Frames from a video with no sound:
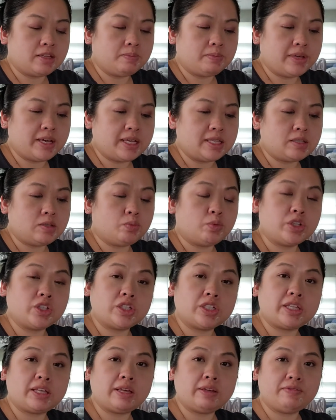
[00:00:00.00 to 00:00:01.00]
the plates,
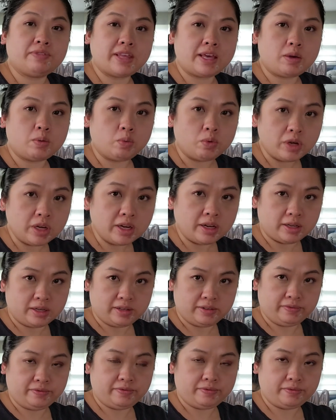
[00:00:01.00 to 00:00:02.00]
which if they would
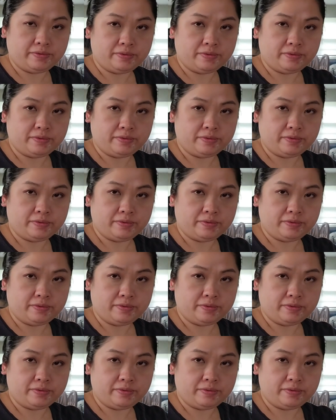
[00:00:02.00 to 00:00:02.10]
have,